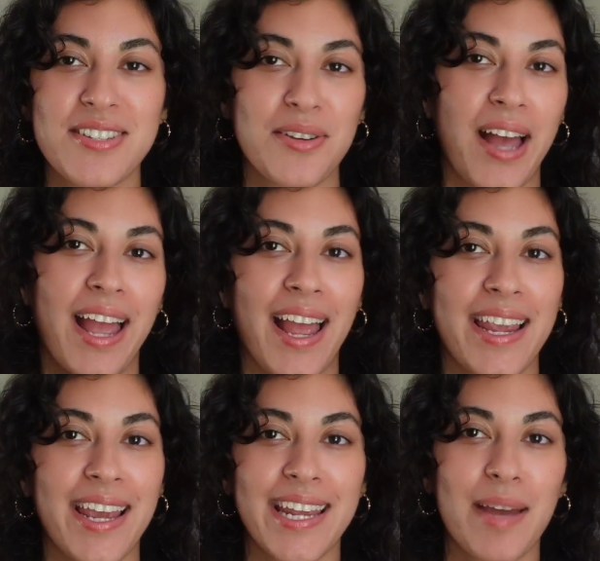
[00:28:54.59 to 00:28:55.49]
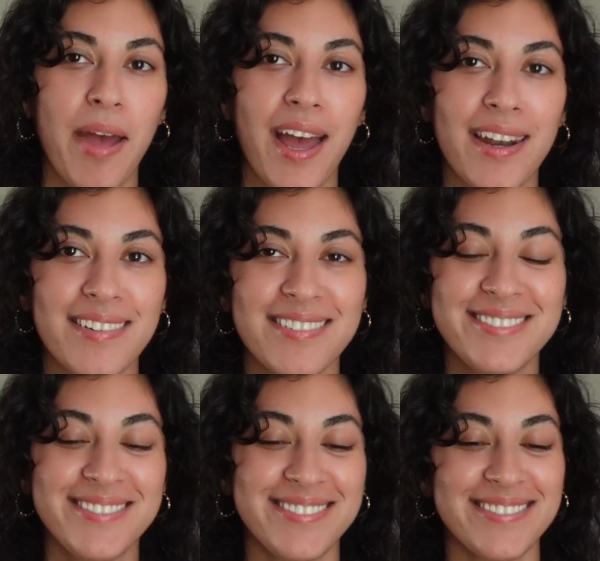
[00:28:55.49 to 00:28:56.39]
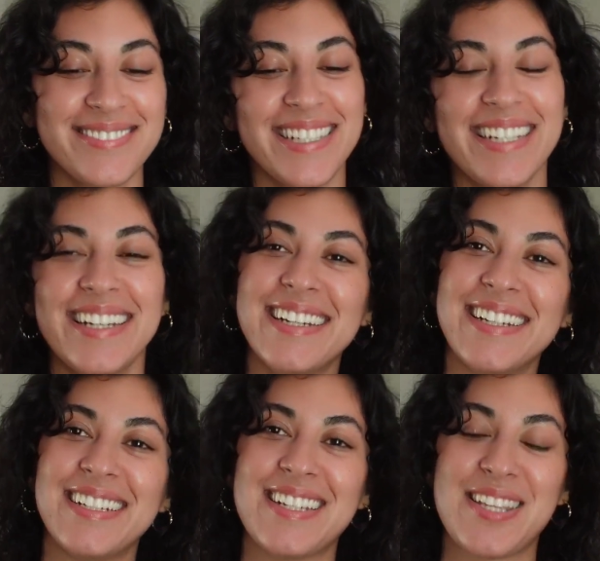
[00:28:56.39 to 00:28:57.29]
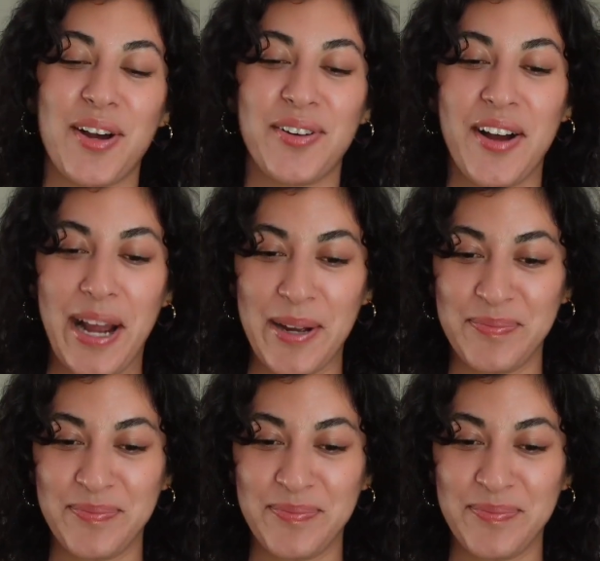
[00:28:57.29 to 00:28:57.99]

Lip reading: so I can't get mad. So, okay.